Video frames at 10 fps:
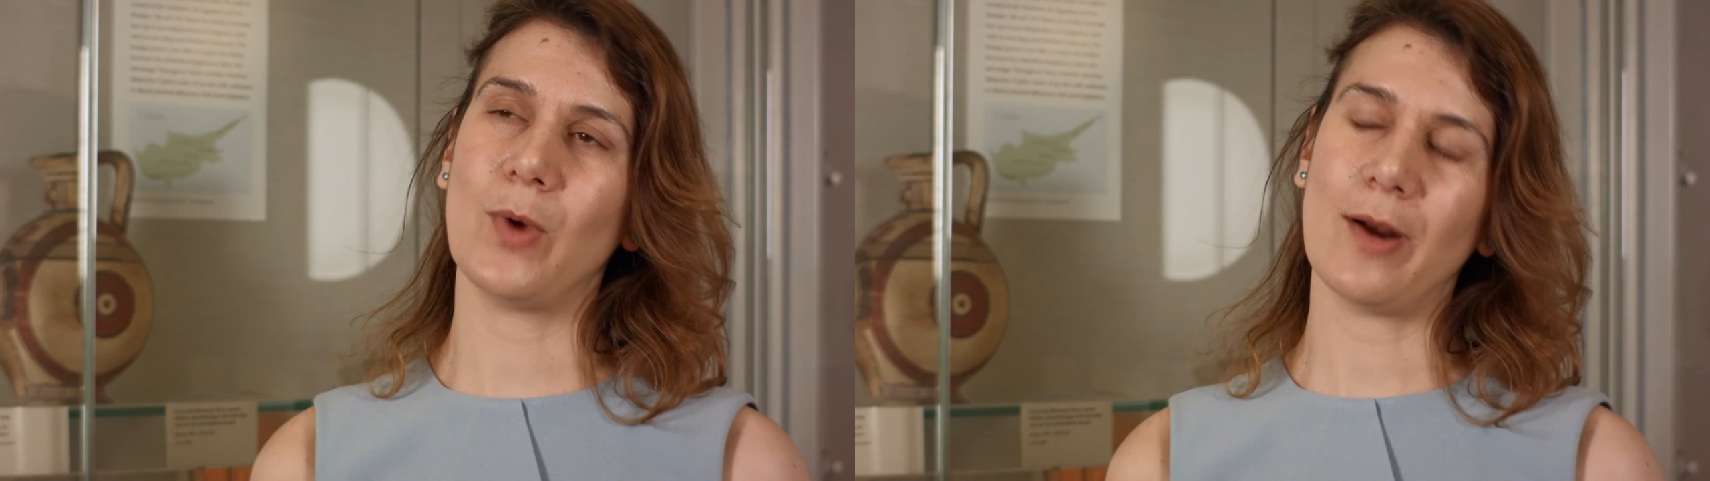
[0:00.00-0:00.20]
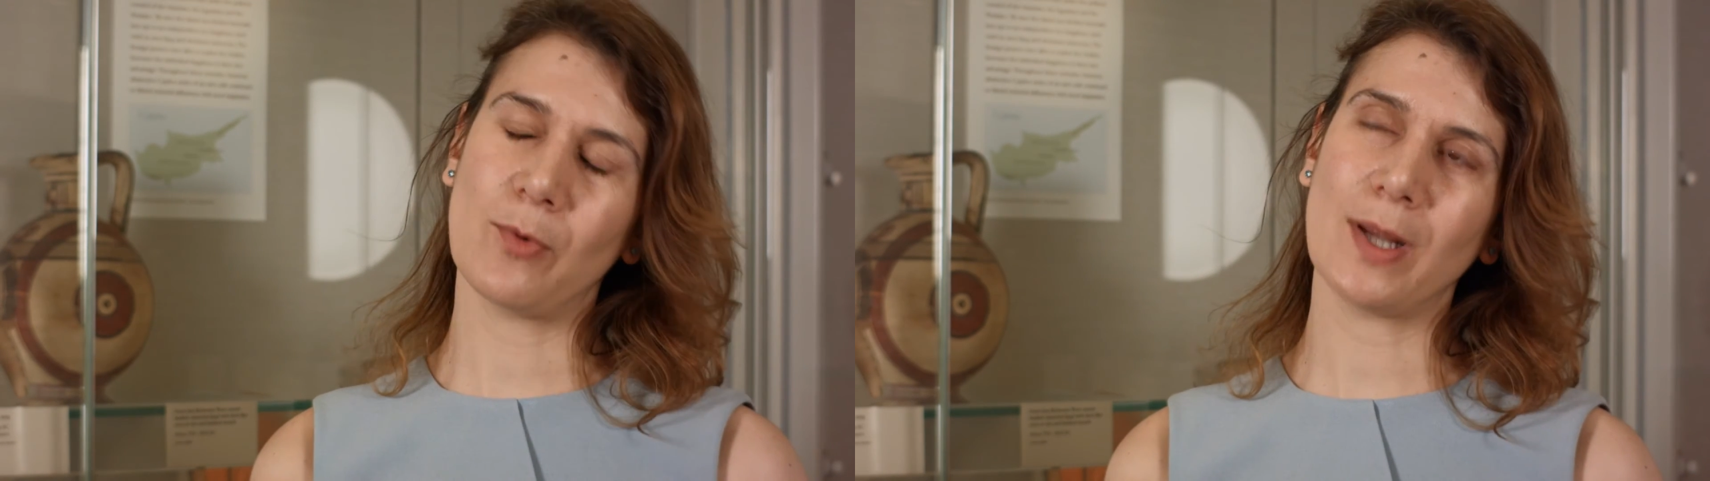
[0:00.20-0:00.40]

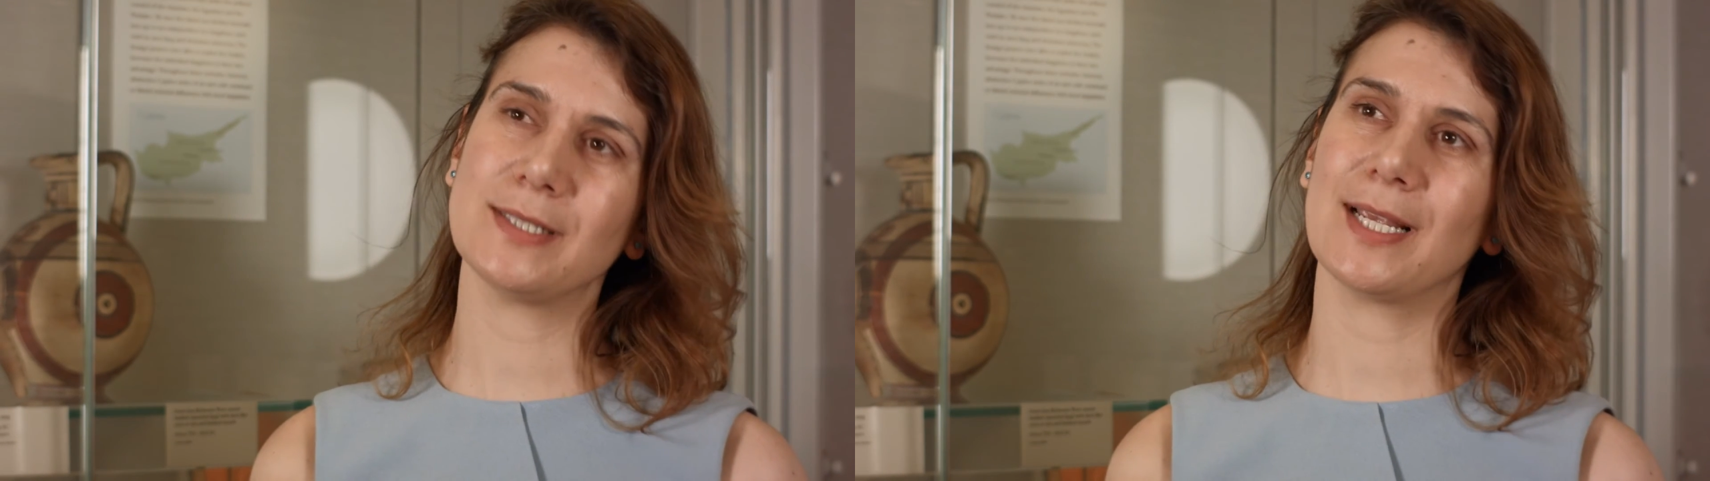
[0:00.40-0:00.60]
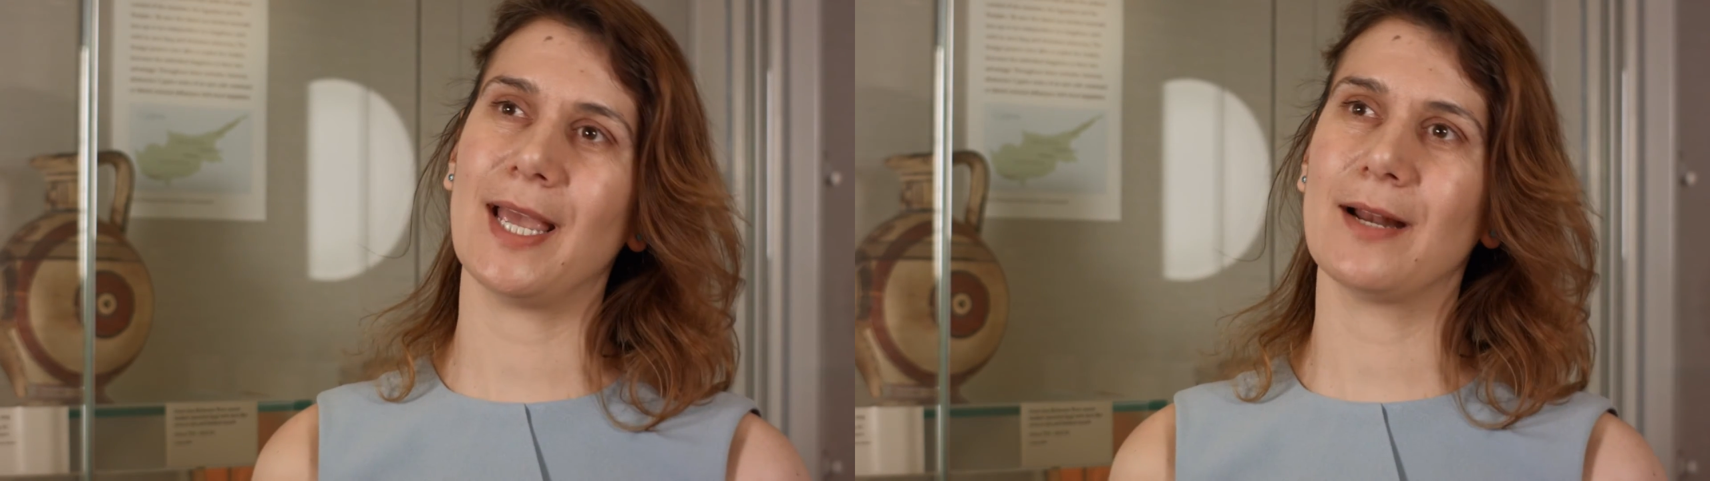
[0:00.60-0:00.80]
We are
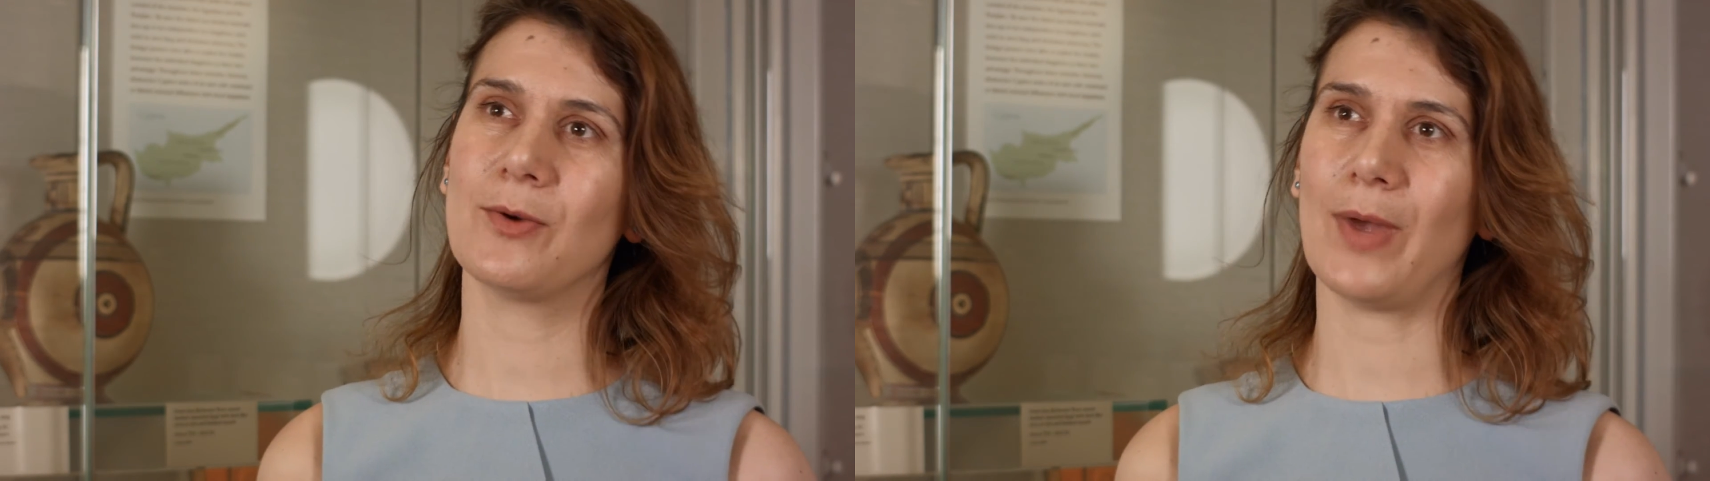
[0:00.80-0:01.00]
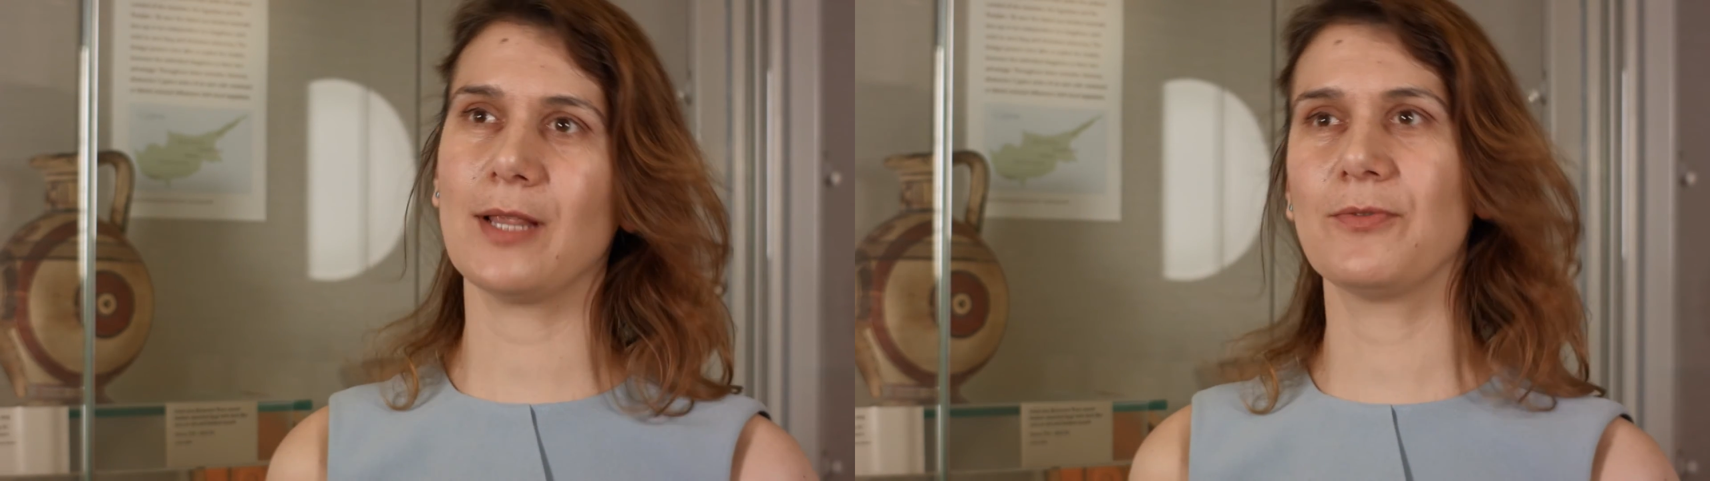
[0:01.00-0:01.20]
once
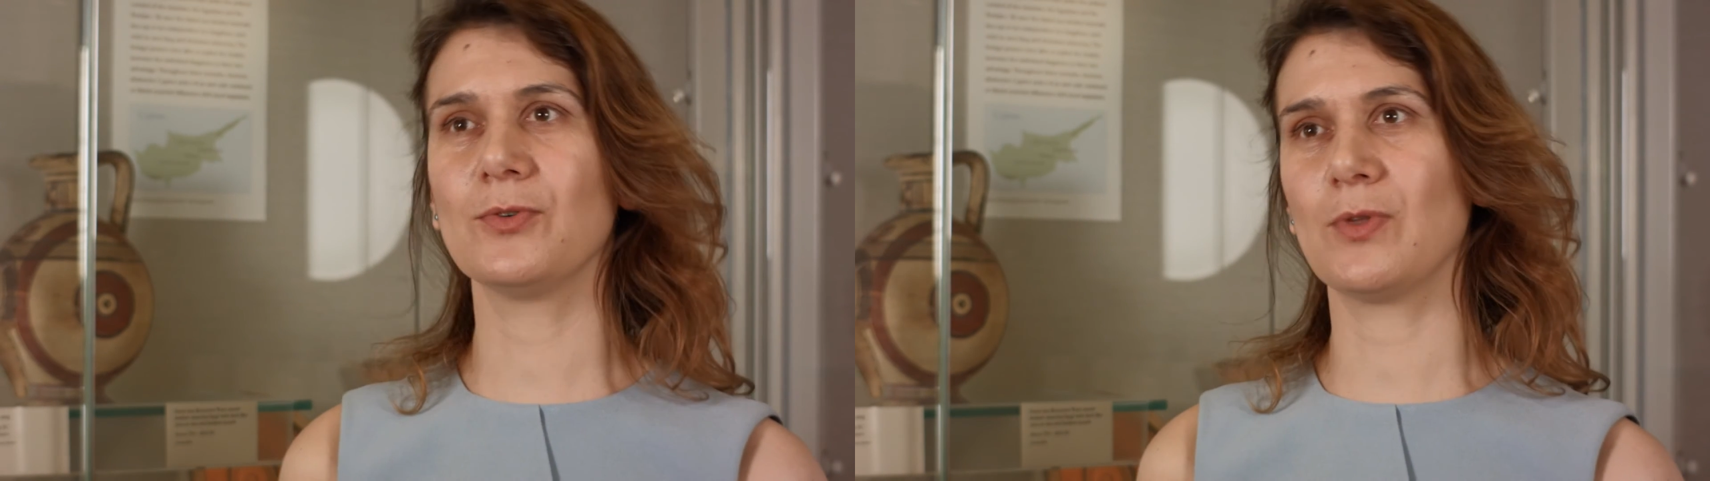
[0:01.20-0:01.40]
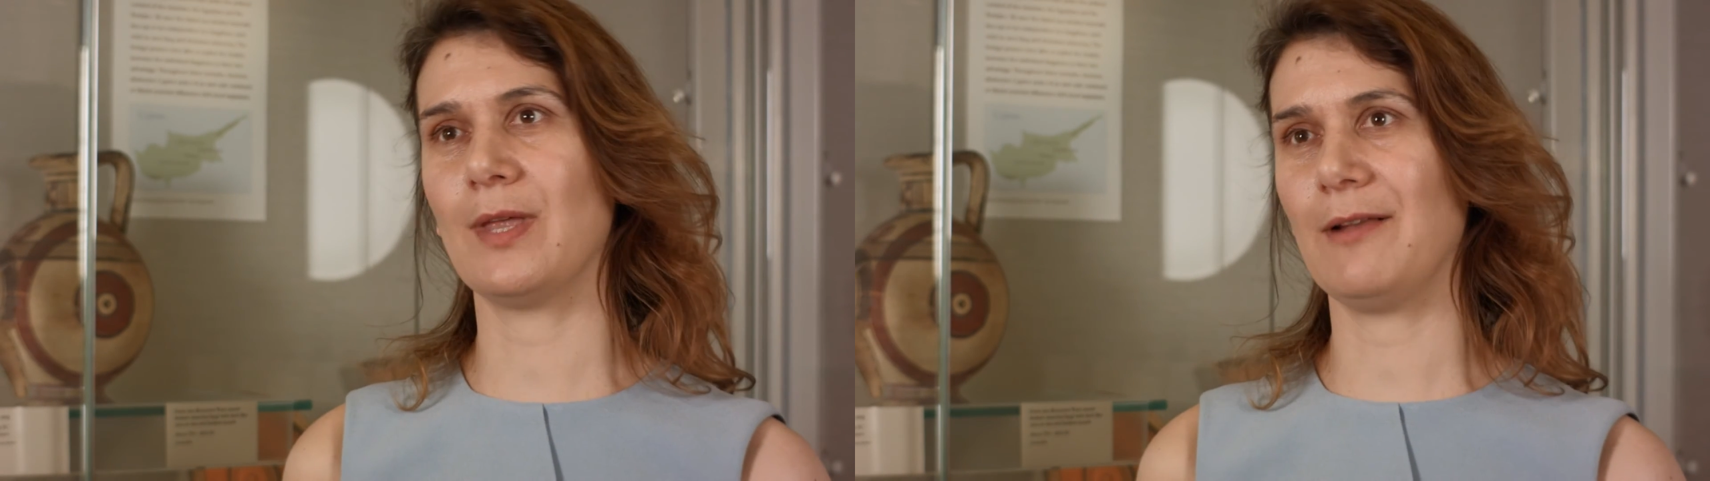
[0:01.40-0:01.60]
again
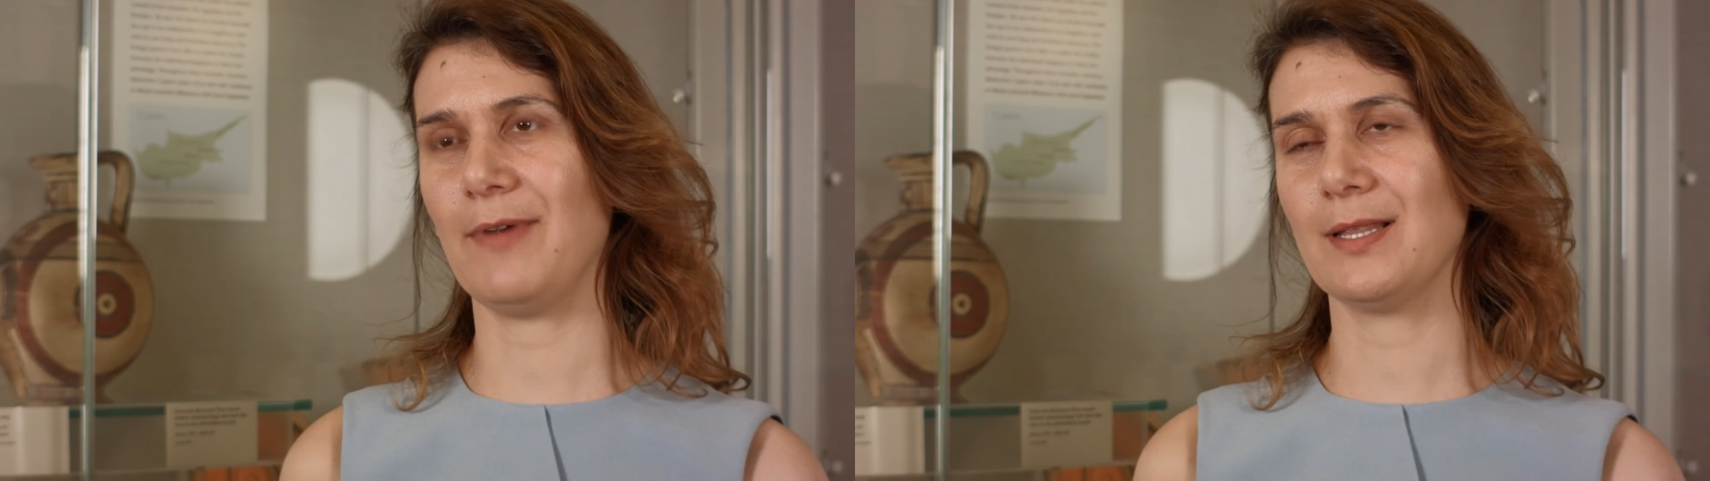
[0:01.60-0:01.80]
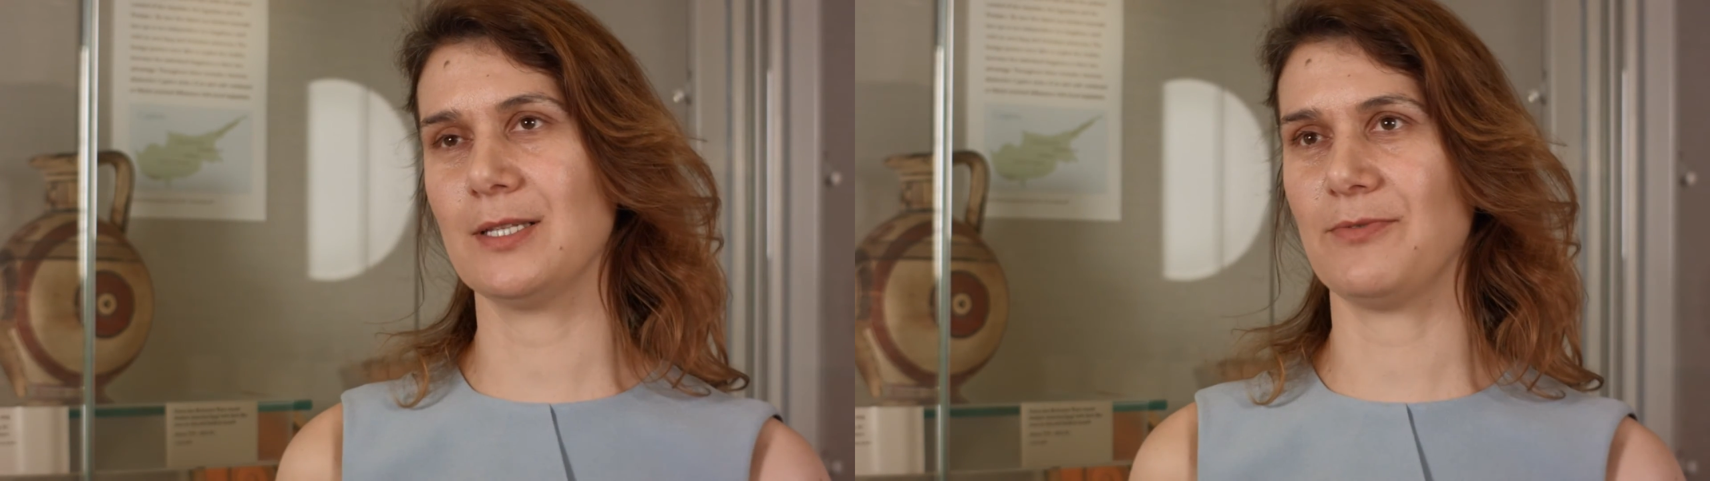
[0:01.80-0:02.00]
grateful to the
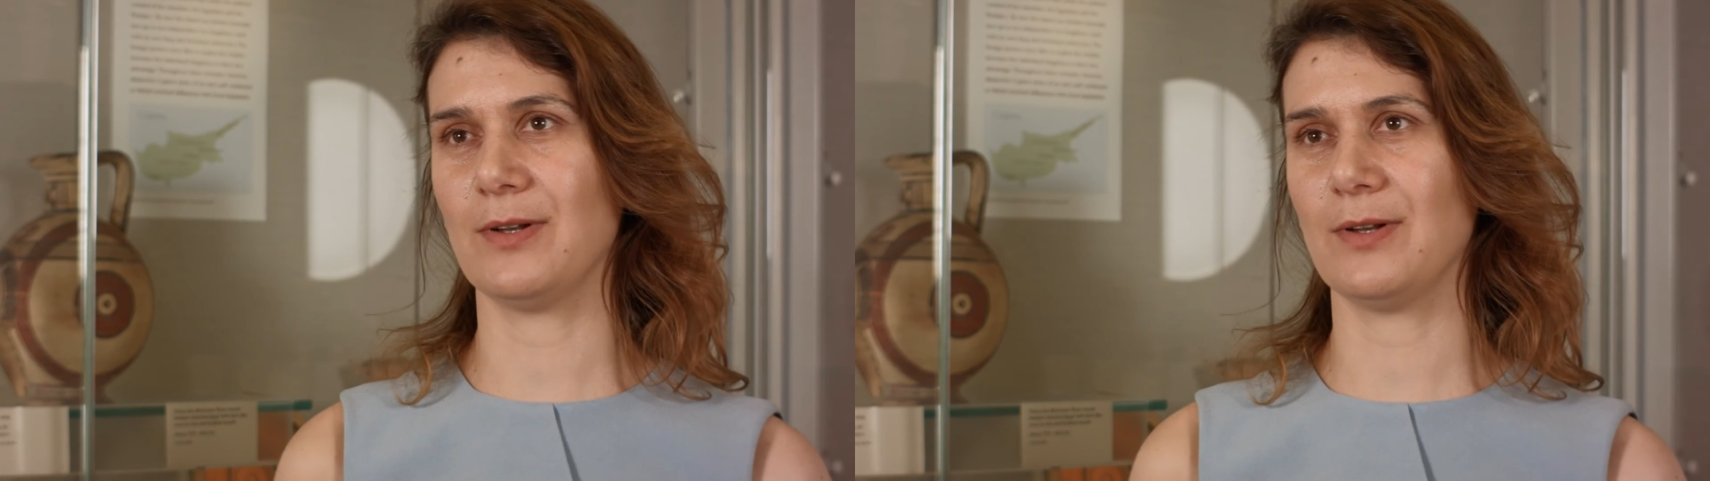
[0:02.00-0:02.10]
Leventis